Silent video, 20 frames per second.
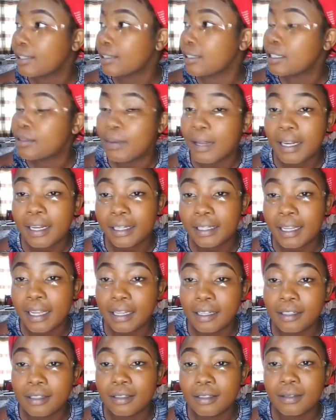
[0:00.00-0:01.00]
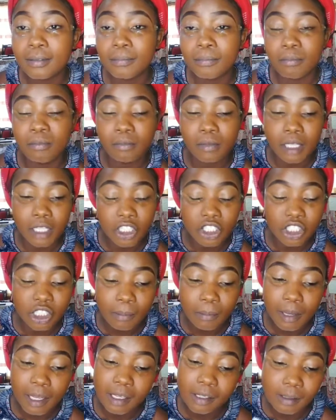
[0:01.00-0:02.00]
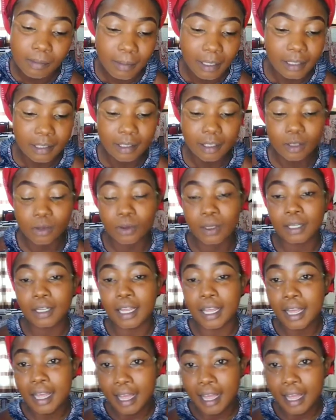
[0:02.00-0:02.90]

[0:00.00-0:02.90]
This palette had many shimmers, but this one